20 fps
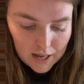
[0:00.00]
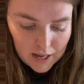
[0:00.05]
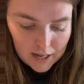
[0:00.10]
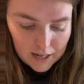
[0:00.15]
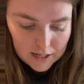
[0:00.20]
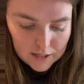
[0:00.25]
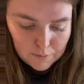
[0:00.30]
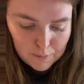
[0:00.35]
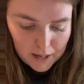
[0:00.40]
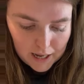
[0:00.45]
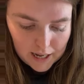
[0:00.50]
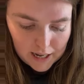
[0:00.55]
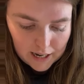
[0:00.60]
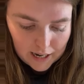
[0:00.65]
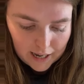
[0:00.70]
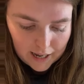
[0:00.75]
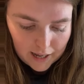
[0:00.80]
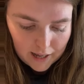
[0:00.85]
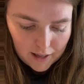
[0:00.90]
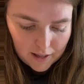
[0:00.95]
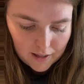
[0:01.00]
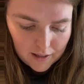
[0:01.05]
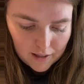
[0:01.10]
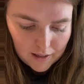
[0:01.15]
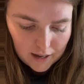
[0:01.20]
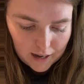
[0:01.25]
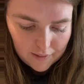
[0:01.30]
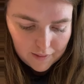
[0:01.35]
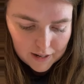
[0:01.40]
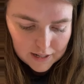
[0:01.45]
is peel it
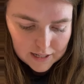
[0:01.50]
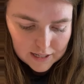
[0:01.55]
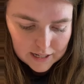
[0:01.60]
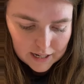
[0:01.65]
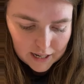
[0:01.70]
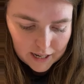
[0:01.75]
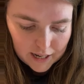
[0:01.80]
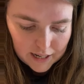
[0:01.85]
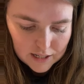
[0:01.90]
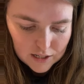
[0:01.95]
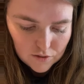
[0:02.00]
and then stick it.